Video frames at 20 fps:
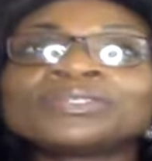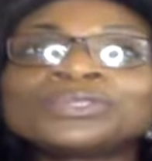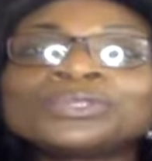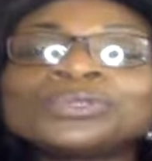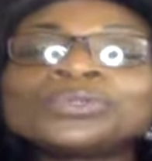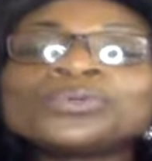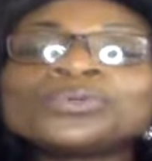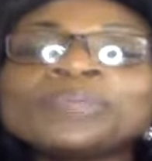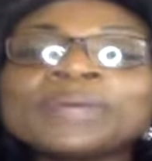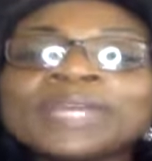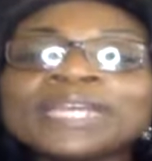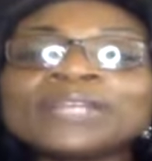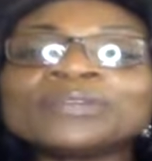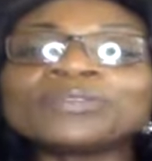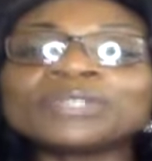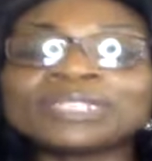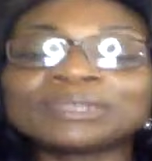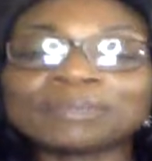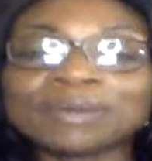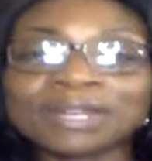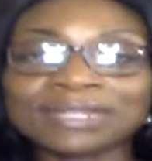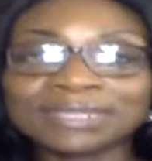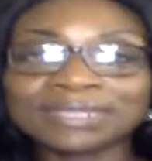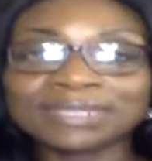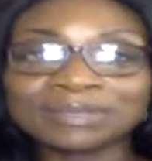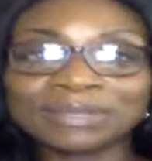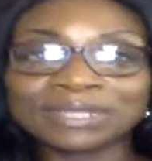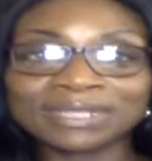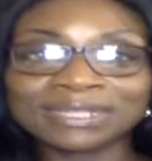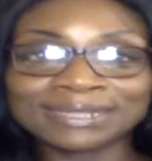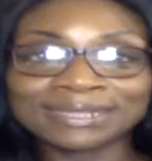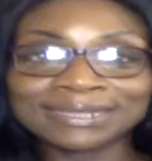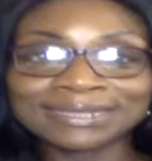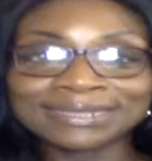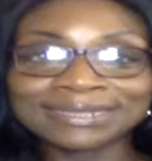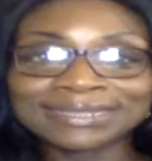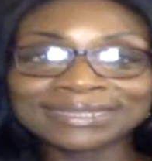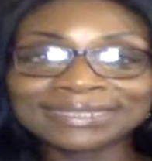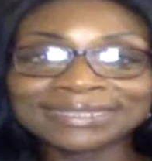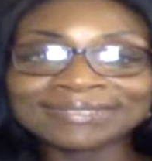two main
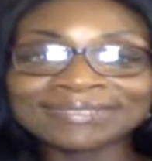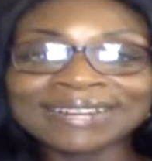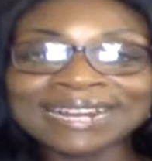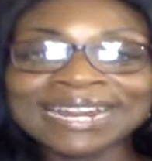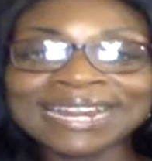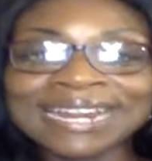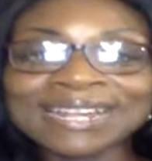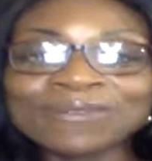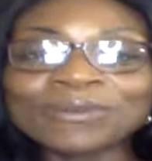responsibilities, right?